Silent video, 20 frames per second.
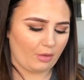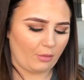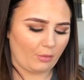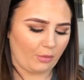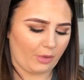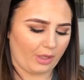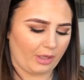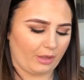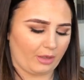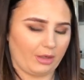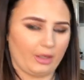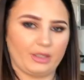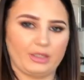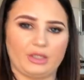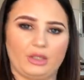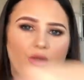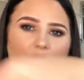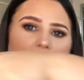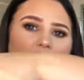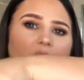when I
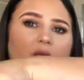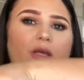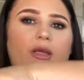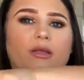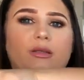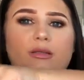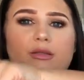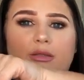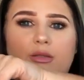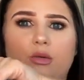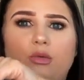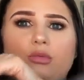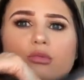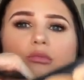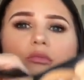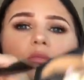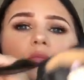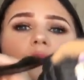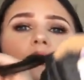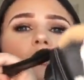do clients.
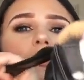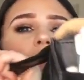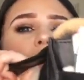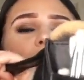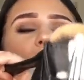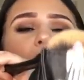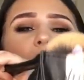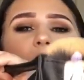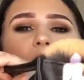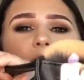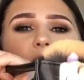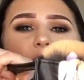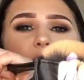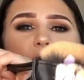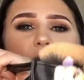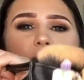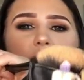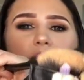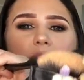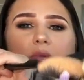
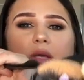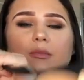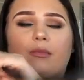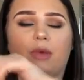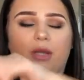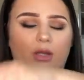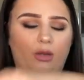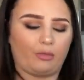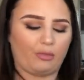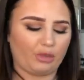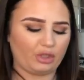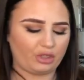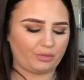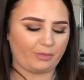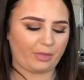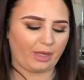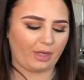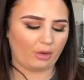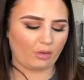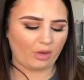In my little brush
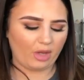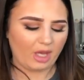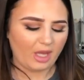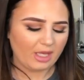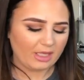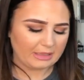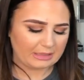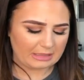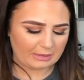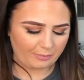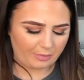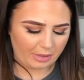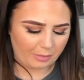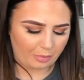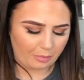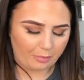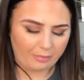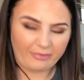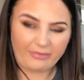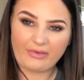belt. Some
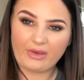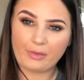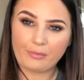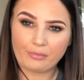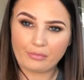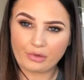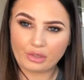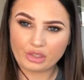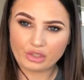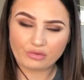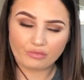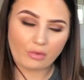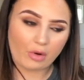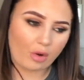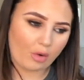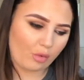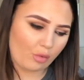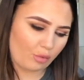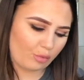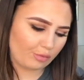people prefer brush
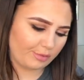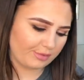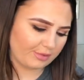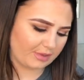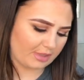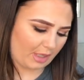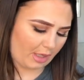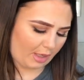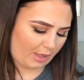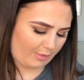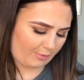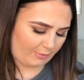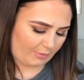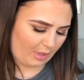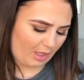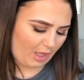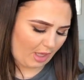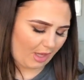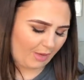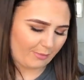rolls.
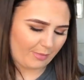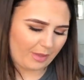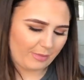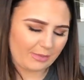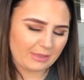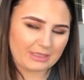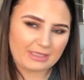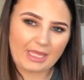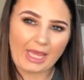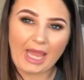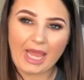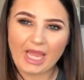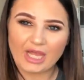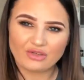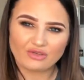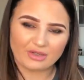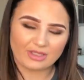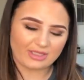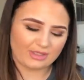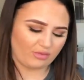Maybe it's the
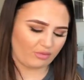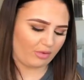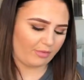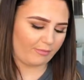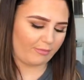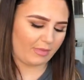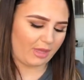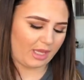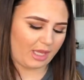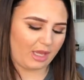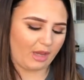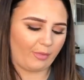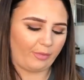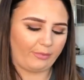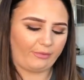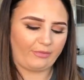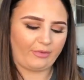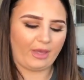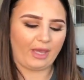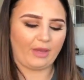hairdresser in me. I
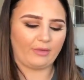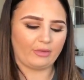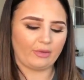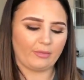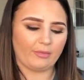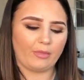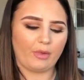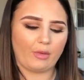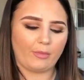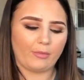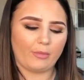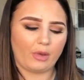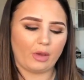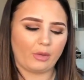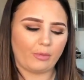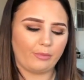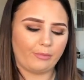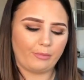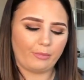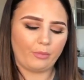prefer having them on
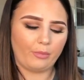my